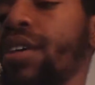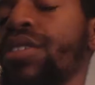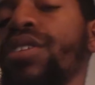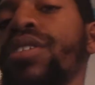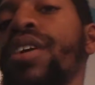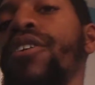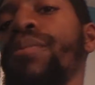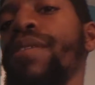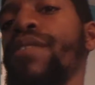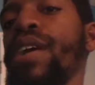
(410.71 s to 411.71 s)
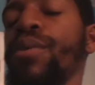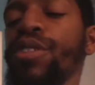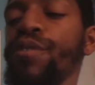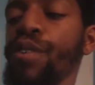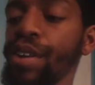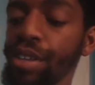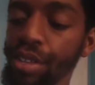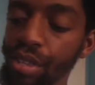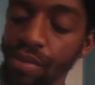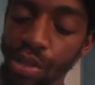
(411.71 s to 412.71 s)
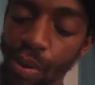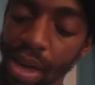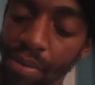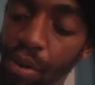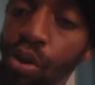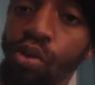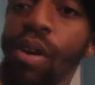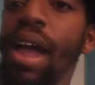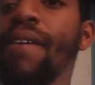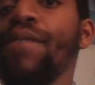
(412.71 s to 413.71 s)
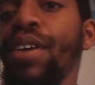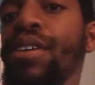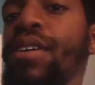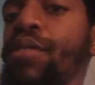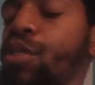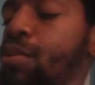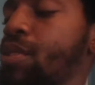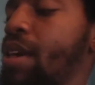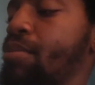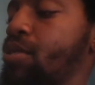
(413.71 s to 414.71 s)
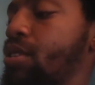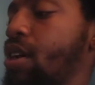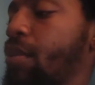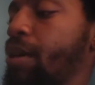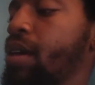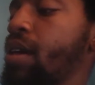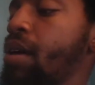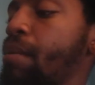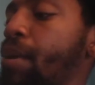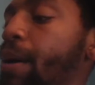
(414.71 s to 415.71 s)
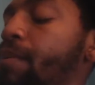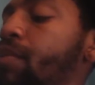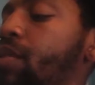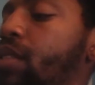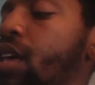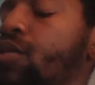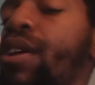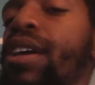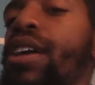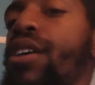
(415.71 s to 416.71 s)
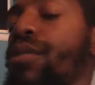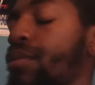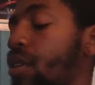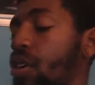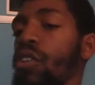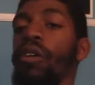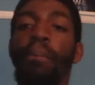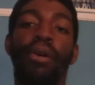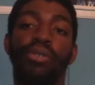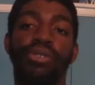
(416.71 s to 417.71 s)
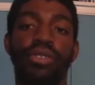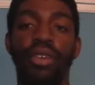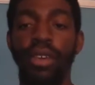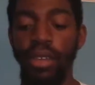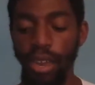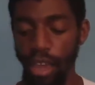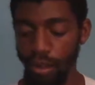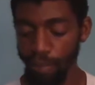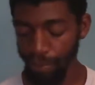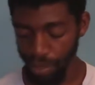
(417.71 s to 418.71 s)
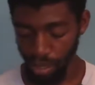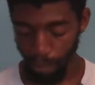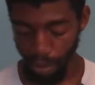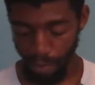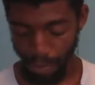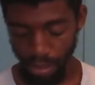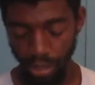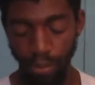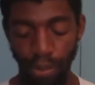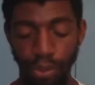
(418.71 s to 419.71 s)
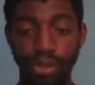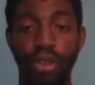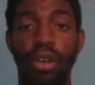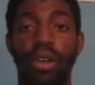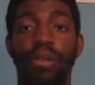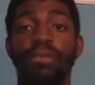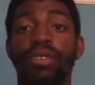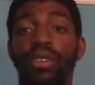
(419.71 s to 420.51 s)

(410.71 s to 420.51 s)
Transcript: just to help me figure out where the front is, even though I have a graphic of a grip tape to tell me. But these right here are called bolts. Now, the purpose of the bolts are to